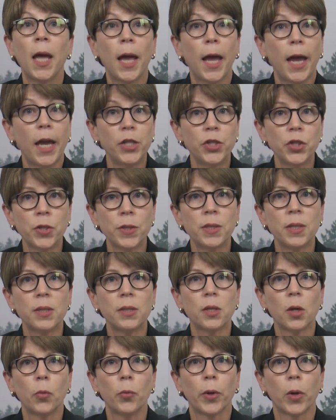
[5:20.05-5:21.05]

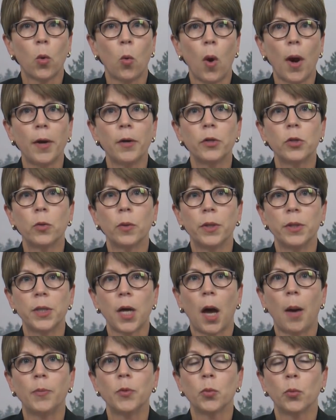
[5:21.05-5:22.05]
Agencies are required to
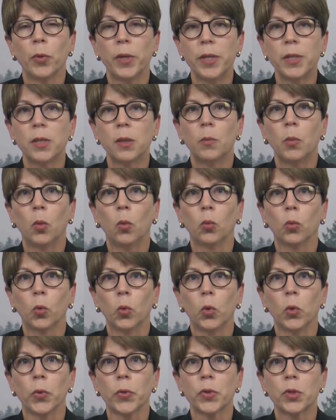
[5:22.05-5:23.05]
adopt reasonable
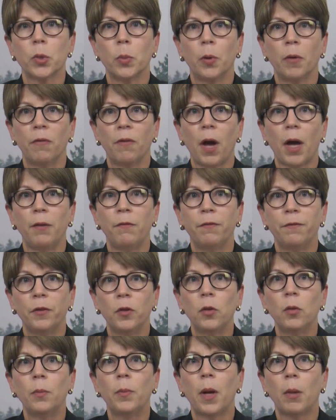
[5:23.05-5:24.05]
rules to provide
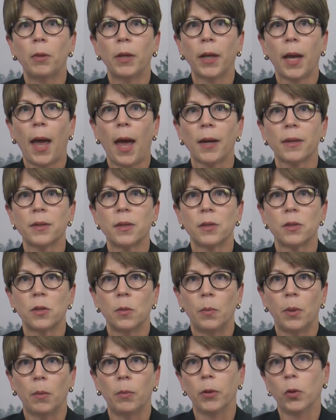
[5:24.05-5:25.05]
full public access
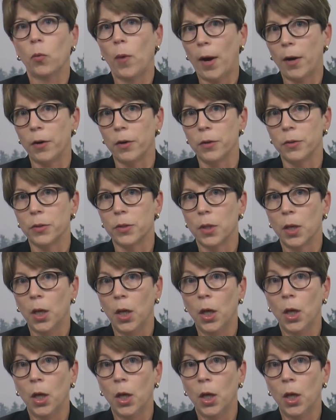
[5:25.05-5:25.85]
to public records,